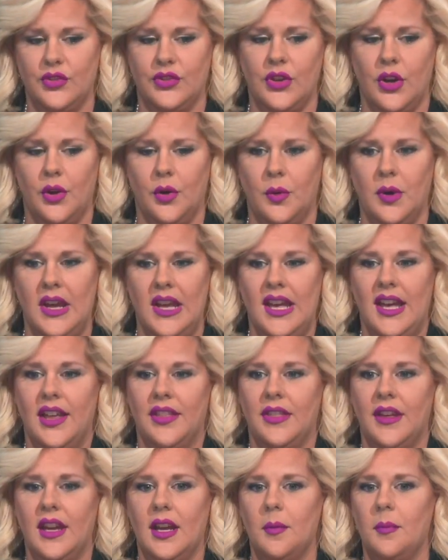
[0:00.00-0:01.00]
So
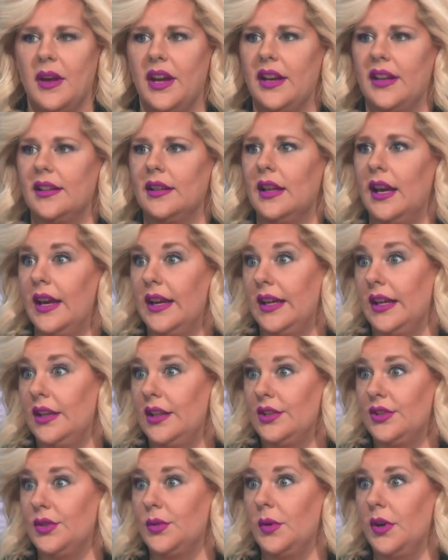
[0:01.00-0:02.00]
think about it,
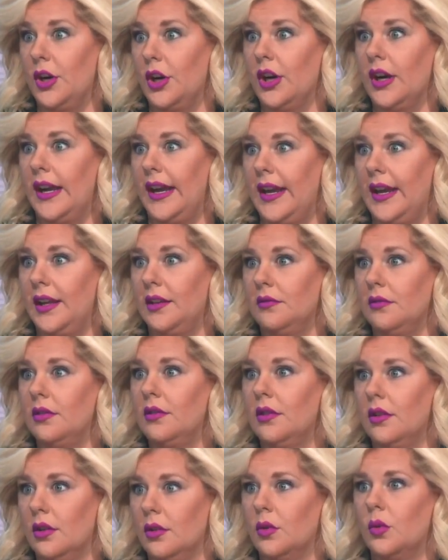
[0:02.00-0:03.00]
liken it to a hurricane.
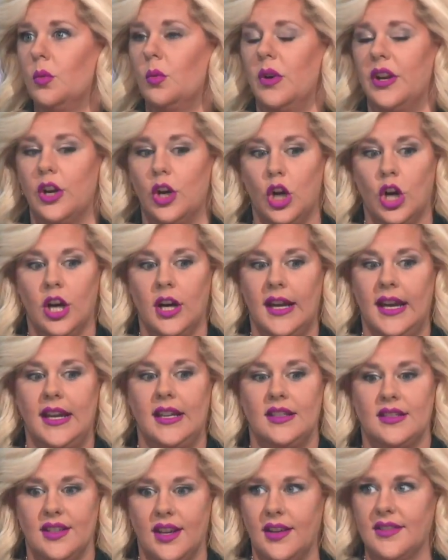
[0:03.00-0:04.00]
When a
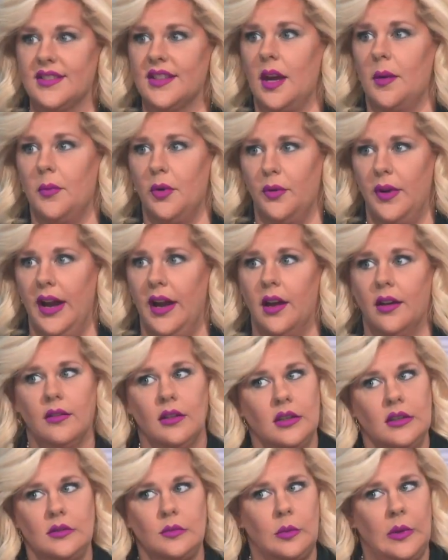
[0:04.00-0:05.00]
hurricane does come
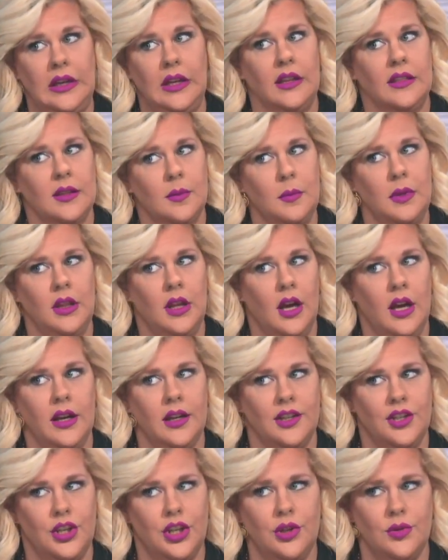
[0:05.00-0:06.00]
around, because we get them a
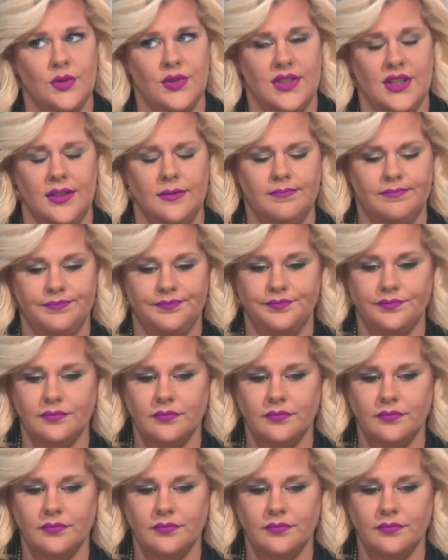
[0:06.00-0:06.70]
lot in Houston,